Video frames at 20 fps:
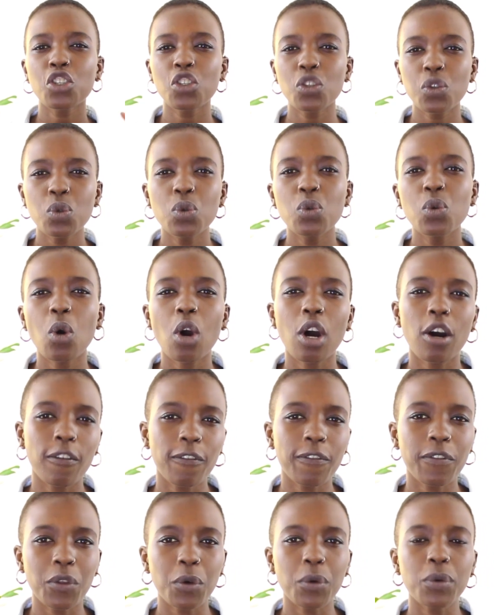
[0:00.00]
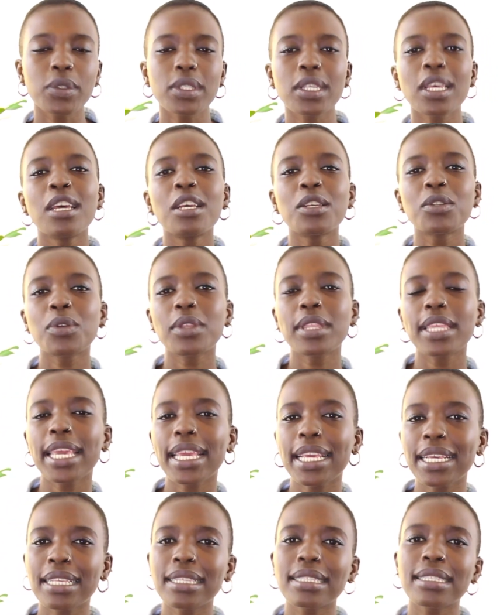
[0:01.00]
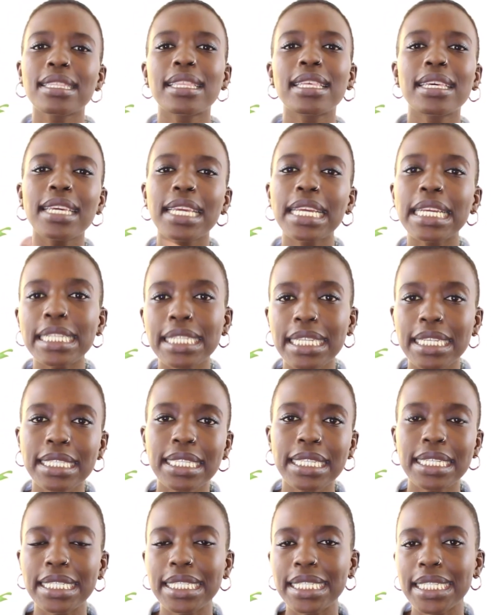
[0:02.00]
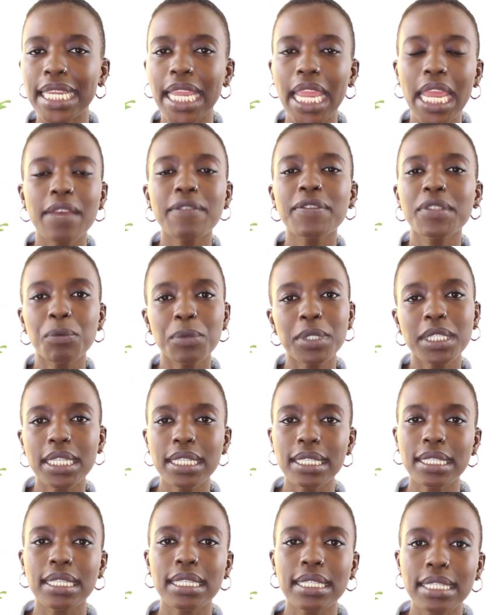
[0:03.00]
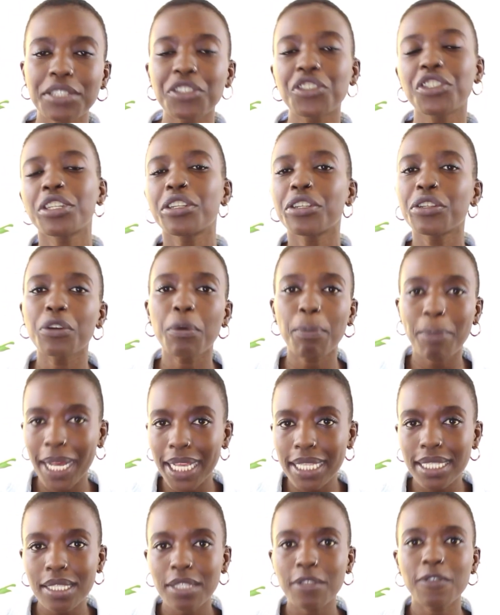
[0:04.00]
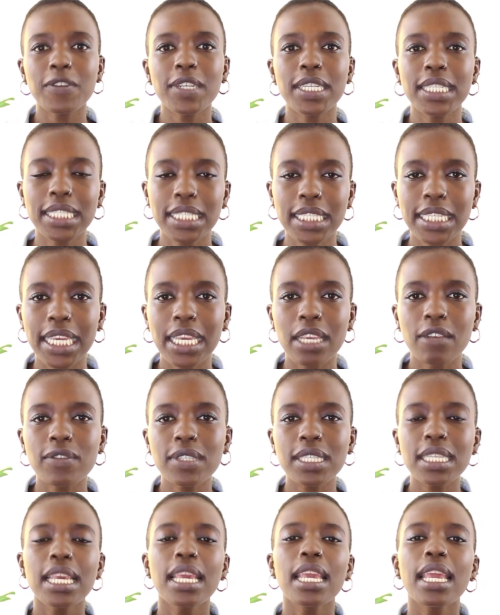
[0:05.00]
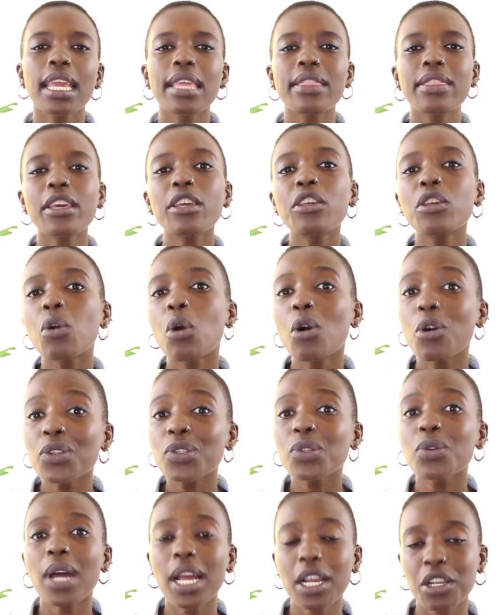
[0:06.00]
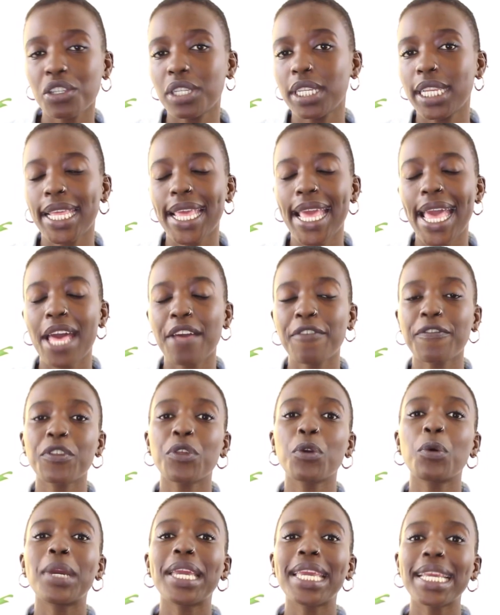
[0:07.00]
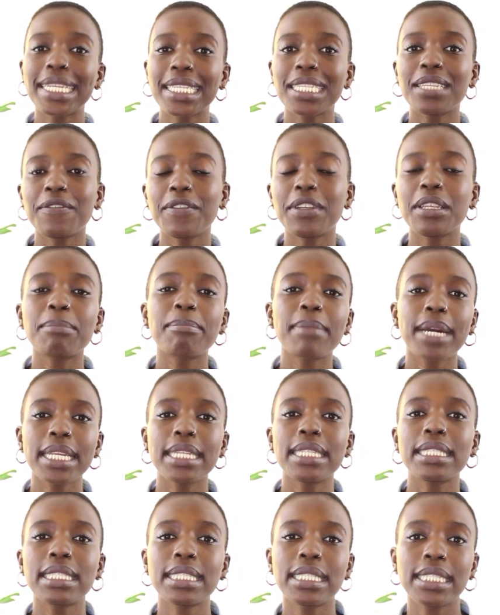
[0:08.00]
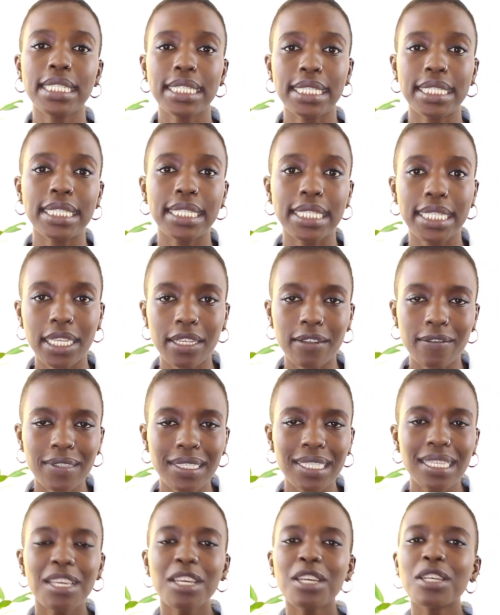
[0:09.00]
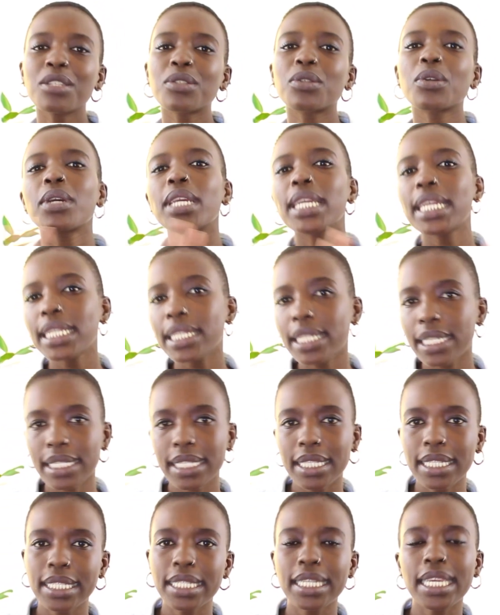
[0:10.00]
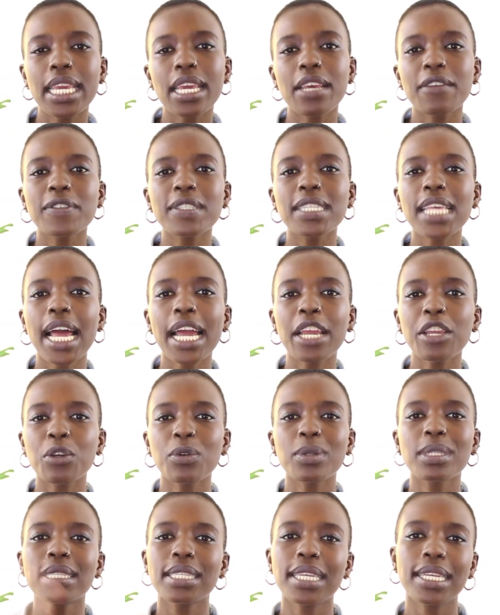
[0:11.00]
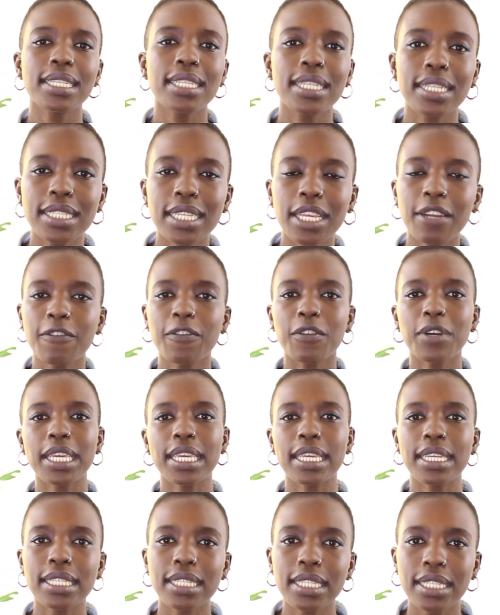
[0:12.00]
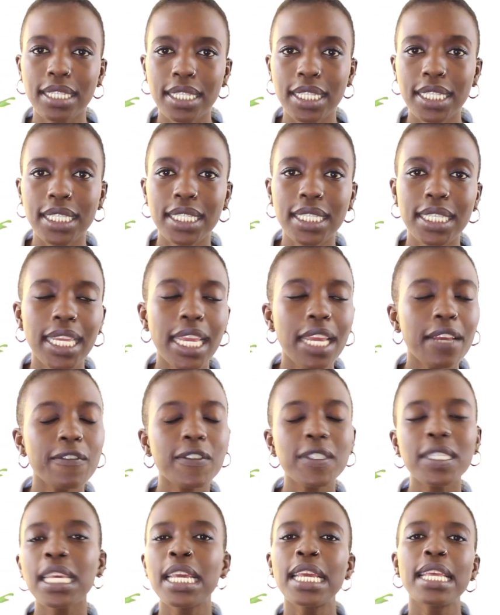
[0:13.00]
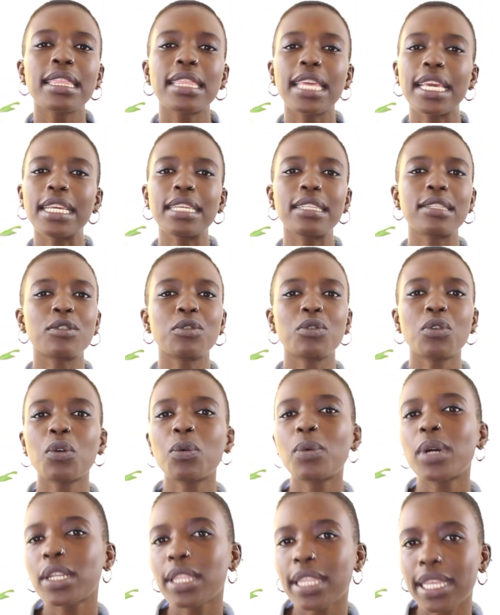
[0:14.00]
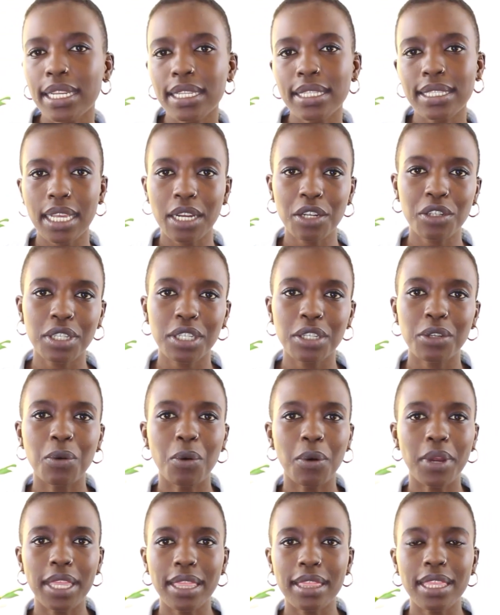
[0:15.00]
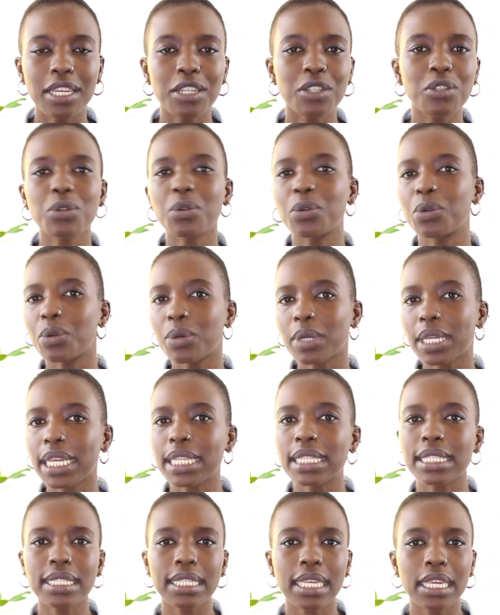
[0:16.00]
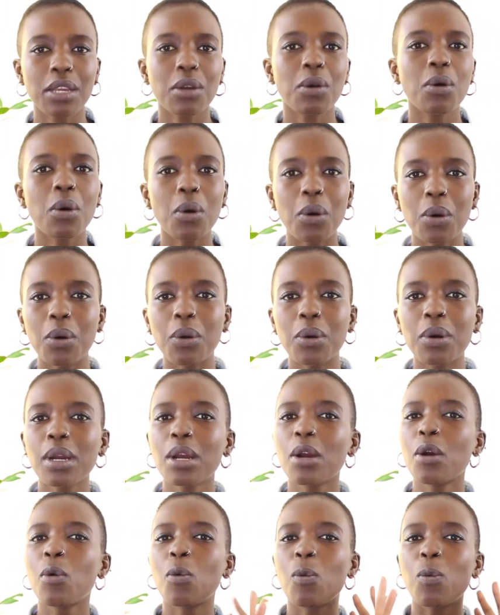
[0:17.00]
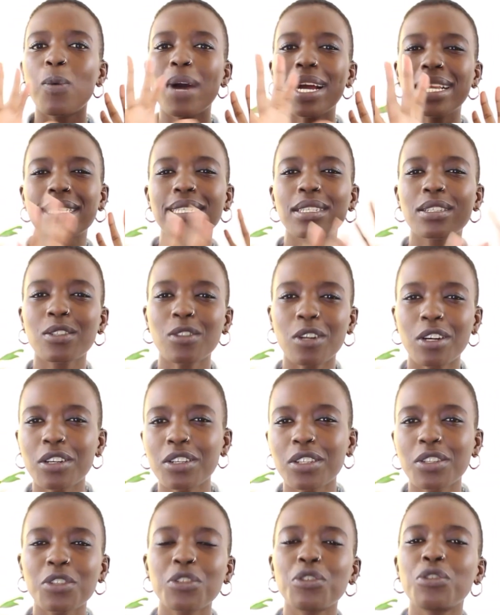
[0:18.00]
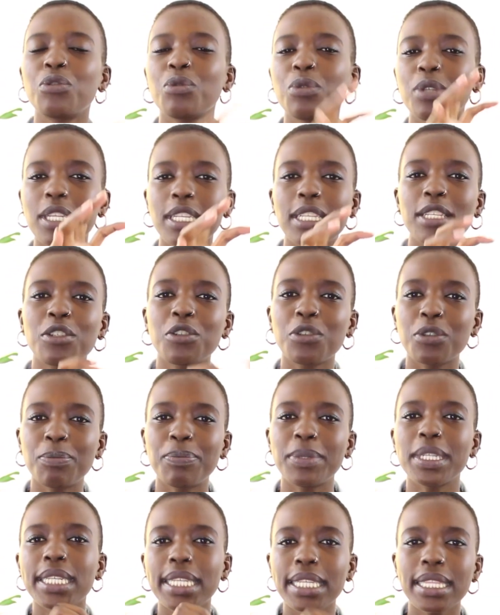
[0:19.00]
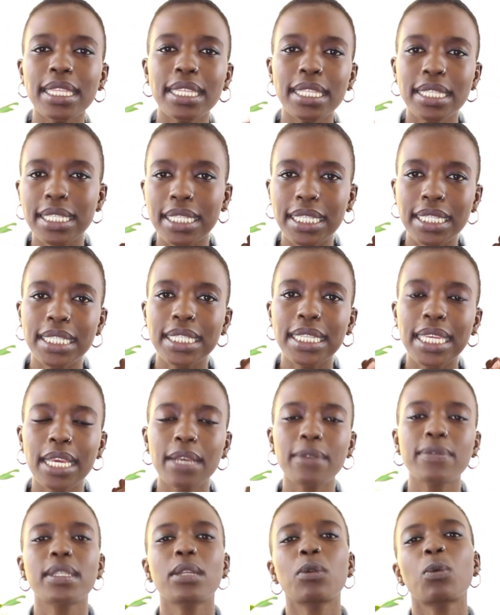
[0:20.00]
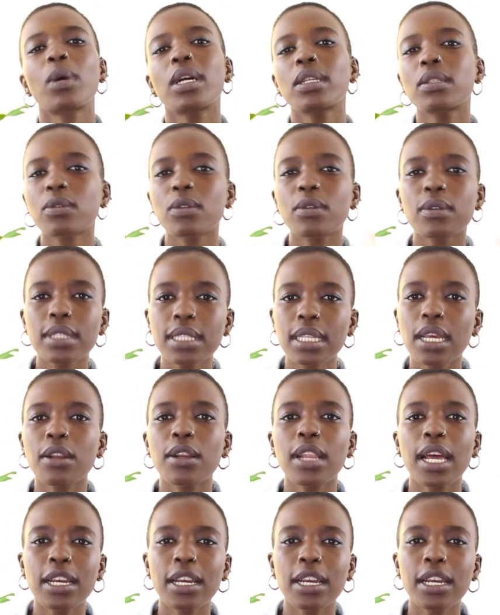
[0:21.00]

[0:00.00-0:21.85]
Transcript: two of those. So there is the index ETFs, which is essentially your passive ETFs, and then you also actually have your actively managed ETFs. So your index ETFs are your set it and forget it ETFs. There is no one that is actually going there to look and say, oh, what stocks should be in this ETFs and what stocks